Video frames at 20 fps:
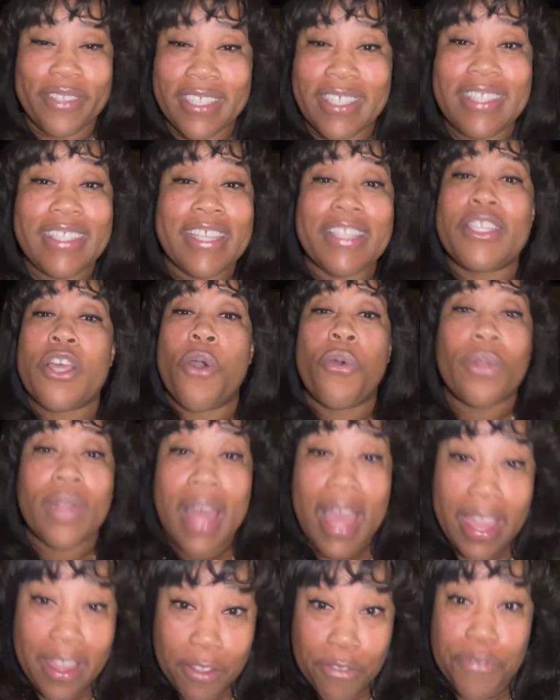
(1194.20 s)
this whole
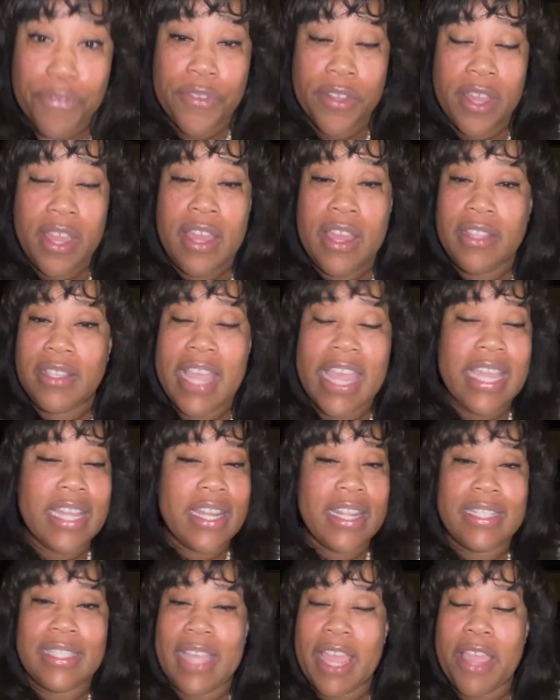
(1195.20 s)
life, taking
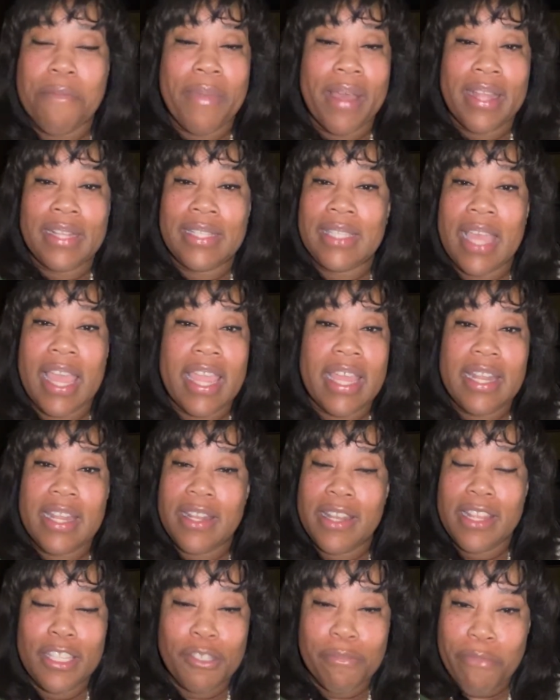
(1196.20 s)
it day by day. And in
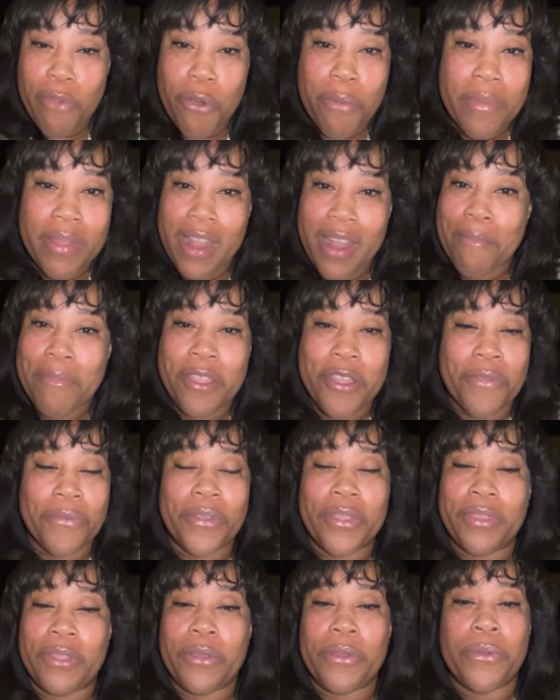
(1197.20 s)
this moment, I'm here
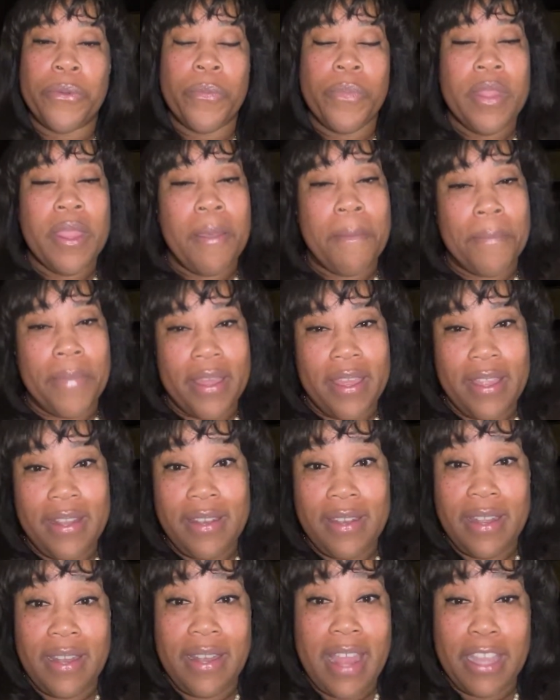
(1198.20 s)
with you. But
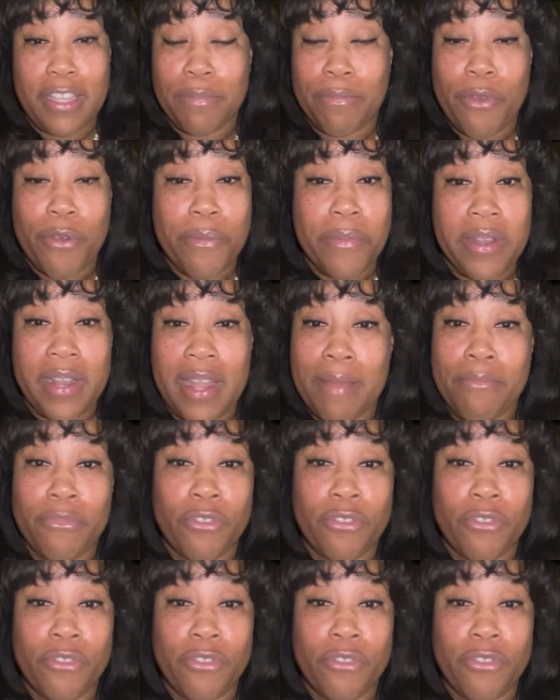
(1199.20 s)
in the next moment, I'm